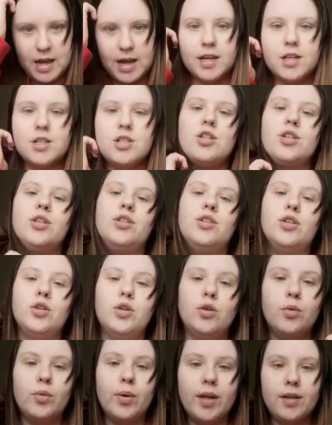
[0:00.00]
as you'll
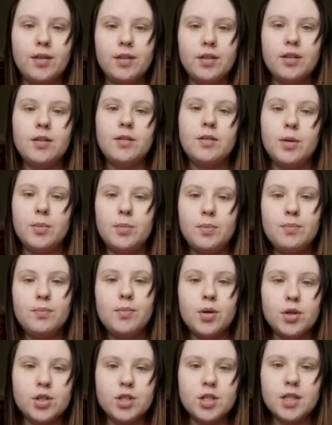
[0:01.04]
know with the
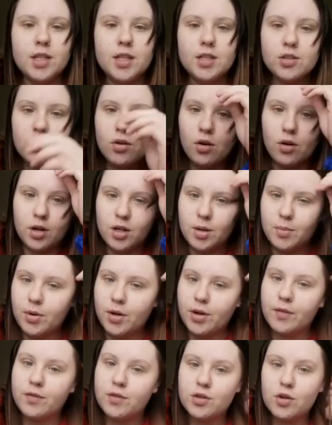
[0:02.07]
person that's talking
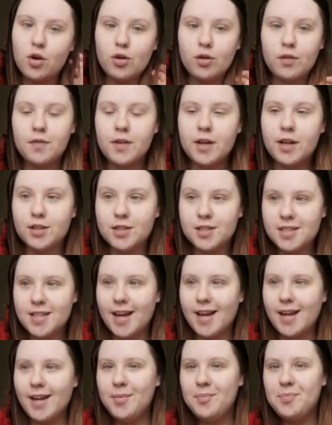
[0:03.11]
about photography, I'll
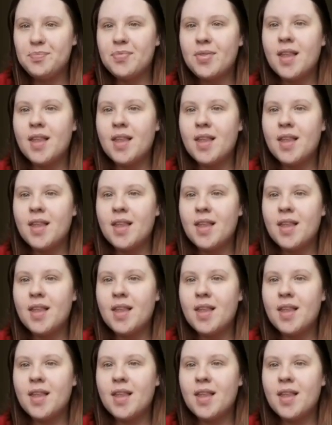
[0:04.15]
say.